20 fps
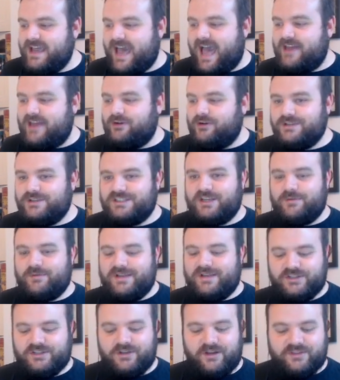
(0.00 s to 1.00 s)
And also
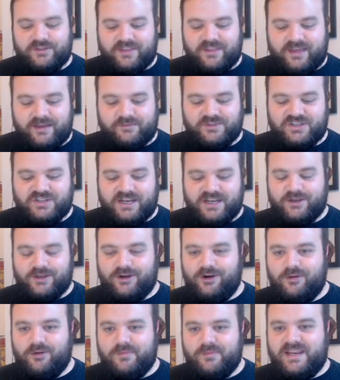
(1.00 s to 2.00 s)
it's got um, Jenna
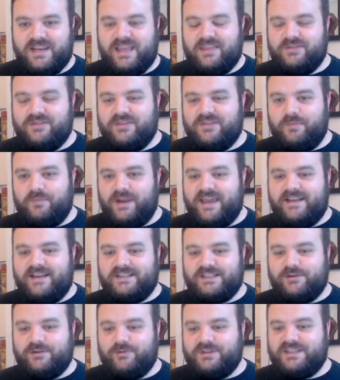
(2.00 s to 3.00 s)
Coleman in the
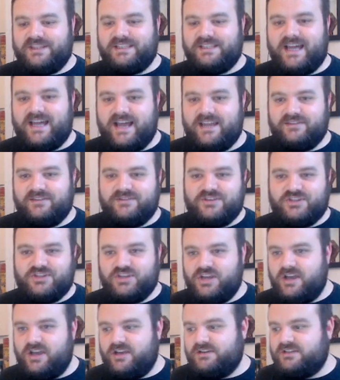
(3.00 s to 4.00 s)
blazer with the tie and the
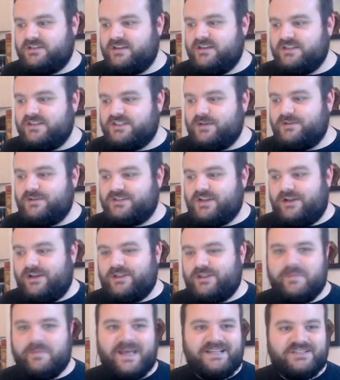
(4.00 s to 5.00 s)
shirt. So it's got
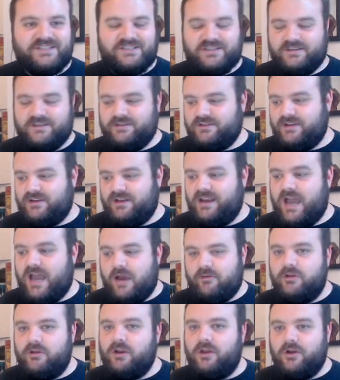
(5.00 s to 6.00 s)
the best
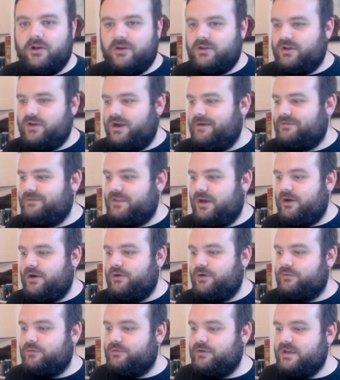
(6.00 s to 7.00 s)
Clara look of the
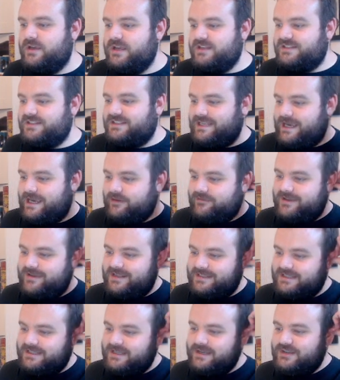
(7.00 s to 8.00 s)
whole
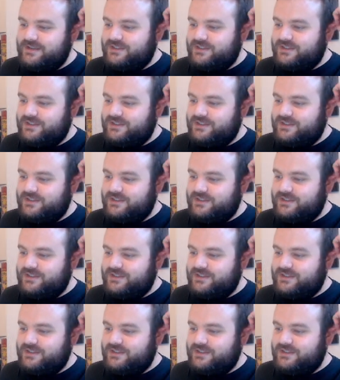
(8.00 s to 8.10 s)
series.